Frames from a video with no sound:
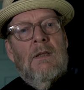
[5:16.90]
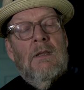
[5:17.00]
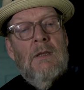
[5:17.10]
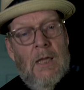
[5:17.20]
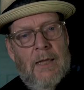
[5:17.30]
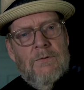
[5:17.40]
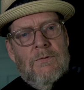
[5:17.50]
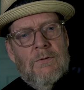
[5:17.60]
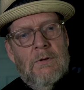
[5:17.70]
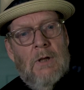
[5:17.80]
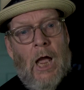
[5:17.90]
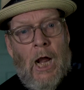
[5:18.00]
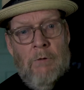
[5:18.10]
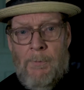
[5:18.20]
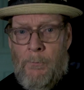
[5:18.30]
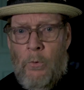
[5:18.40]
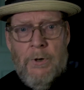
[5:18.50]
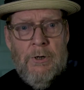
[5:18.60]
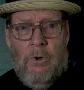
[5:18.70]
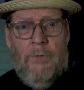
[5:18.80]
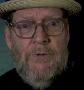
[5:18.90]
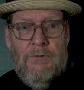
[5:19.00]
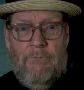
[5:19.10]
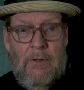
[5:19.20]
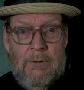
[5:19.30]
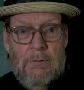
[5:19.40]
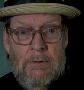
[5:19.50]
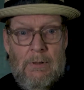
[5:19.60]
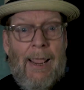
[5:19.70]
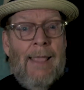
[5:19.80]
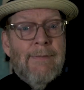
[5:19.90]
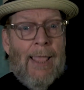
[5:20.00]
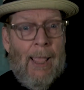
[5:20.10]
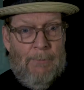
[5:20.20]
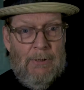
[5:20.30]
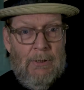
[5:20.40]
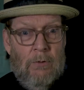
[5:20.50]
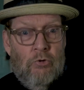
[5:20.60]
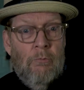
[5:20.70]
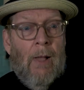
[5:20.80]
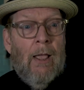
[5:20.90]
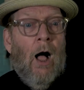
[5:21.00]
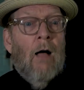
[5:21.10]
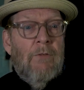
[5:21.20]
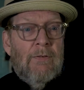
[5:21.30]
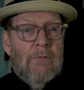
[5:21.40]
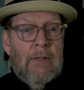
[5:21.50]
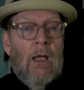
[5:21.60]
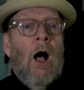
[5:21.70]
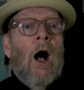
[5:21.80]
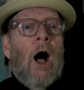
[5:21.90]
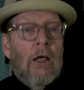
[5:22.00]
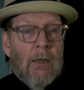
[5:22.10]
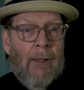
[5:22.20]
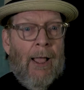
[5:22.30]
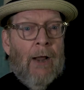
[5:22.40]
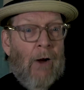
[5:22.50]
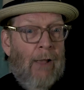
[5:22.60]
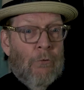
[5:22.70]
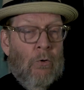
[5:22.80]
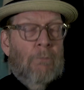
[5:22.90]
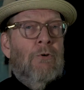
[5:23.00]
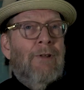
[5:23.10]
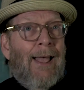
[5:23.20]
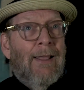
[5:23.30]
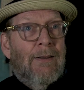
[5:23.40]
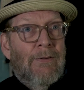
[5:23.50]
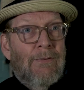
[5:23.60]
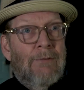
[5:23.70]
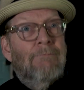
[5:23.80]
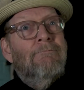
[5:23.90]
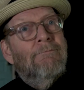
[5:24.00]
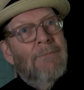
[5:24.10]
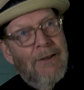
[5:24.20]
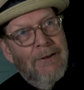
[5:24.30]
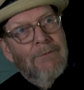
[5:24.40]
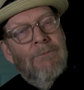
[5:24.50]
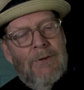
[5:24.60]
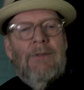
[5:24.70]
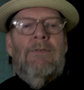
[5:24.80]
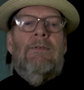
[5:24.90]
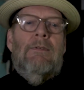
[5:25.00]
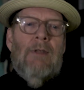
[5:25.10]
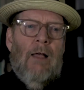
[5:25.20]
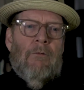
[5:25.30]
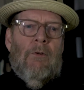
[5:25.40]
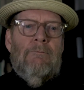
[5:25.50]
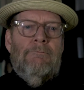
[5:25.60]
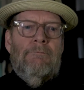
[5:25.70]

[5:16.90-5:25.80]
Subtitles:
Yet, I reported on this event as happening to my obviously autobiographical protagonist in this novel.